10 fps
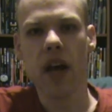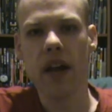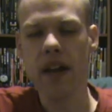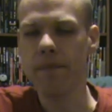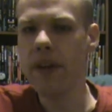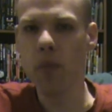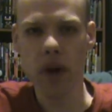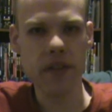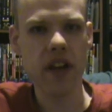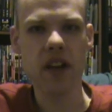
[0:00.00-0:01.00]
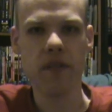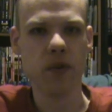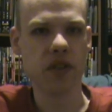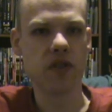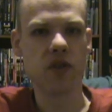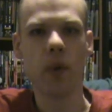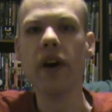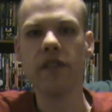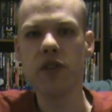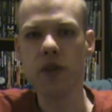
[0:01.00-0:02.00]
Uh, it'd be one thing if it was a
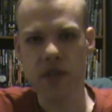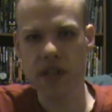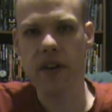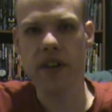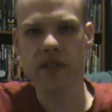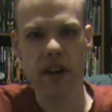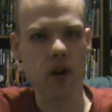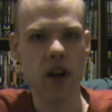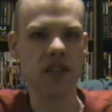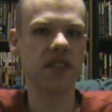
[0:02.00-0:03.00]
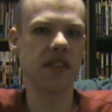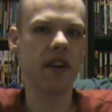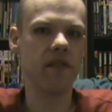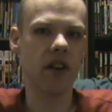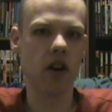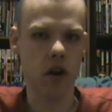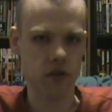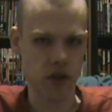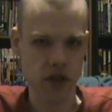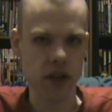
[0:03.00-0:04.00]
12 issue series like Crisis on Infinite
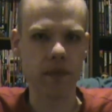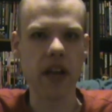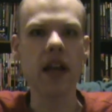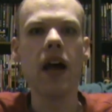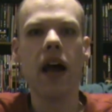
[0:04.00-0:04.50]
Earths or something,